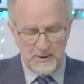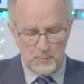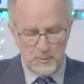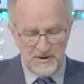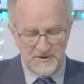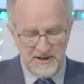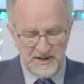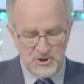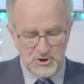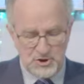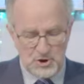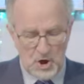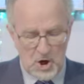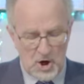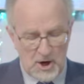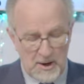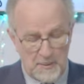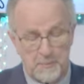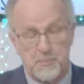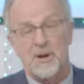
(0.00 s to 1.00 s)
and when they
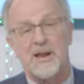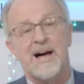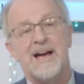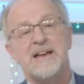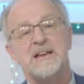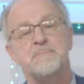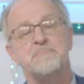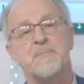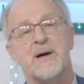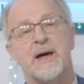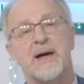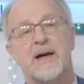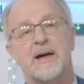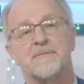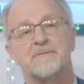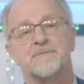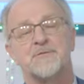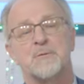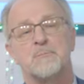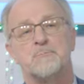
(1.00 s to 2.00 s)
saw a blind
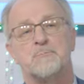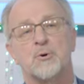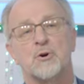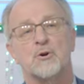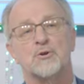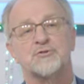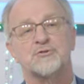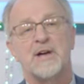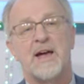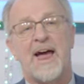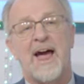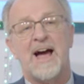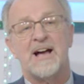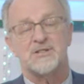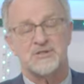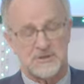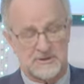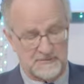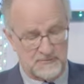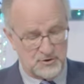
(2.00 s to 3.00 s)
man from birth, they
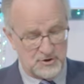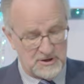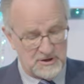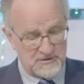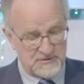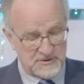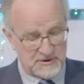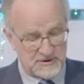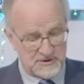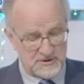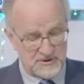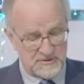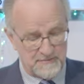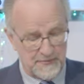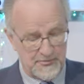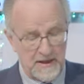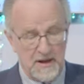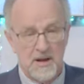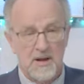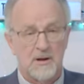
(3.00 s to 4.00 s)
asked of Jesus,
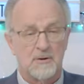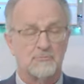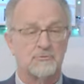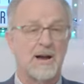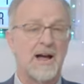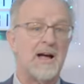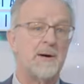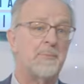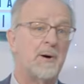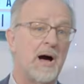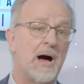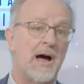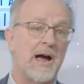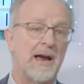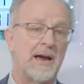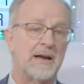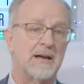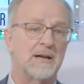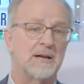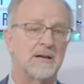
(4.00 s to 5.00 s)

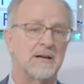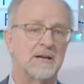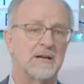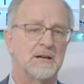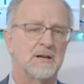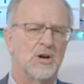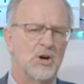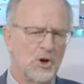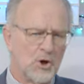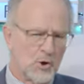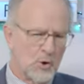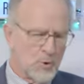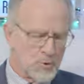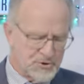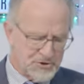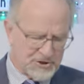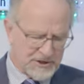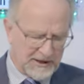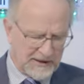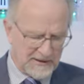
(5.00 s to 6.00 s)
Rabbi, who
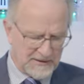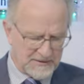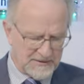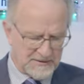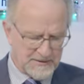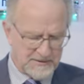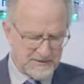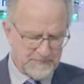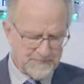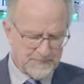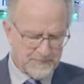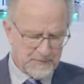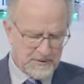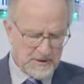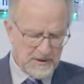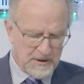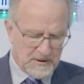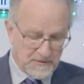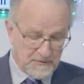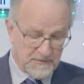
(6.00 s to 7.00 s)
sinned,
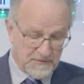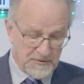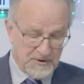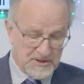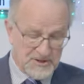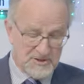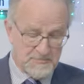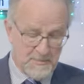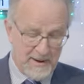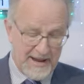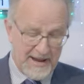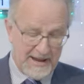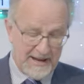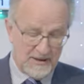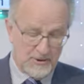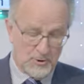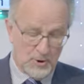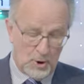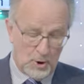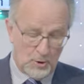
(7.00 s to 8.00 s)
this
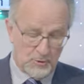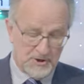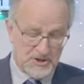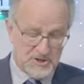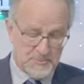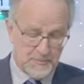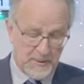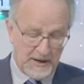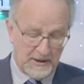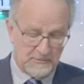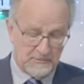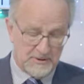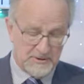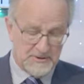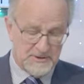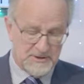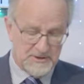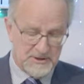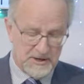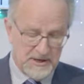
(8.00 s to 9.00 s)
man or his
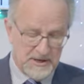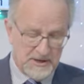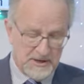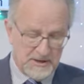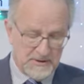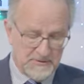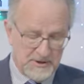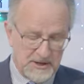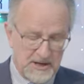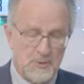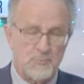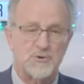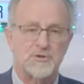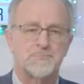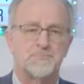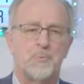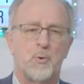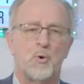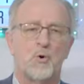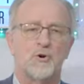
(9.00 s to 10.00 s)
parents that he
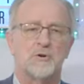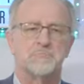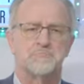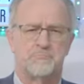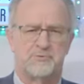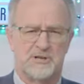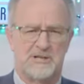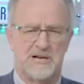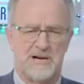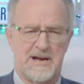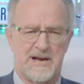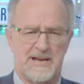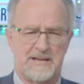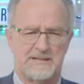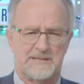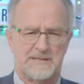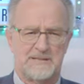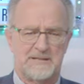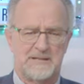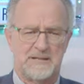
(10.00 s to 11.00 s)
was born
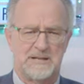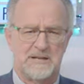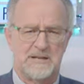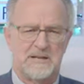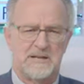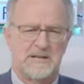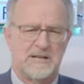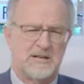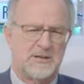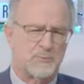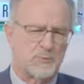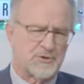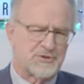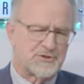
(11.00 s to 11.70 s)
blind. It